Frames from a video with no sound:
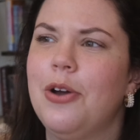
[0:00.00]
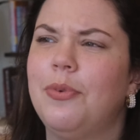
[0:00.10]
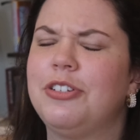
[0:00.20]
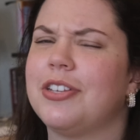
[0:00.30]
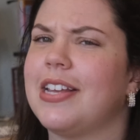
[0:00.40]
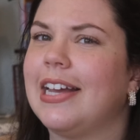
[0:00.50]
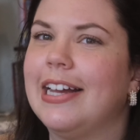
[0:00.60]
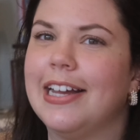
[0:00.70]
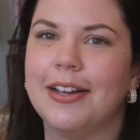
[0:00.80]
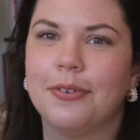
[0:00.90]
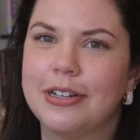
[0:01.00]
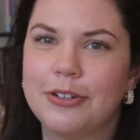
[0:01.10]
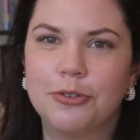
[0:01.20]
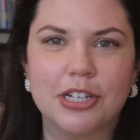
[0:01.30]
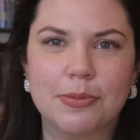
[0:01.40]
which is like a
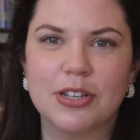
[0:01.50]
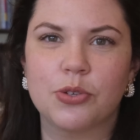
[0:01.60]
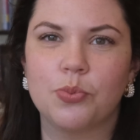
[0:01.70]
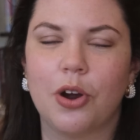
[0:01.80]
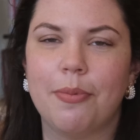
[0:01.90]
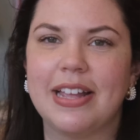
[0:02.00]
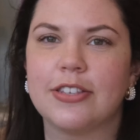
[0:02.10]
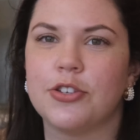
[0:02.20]
Christmas romance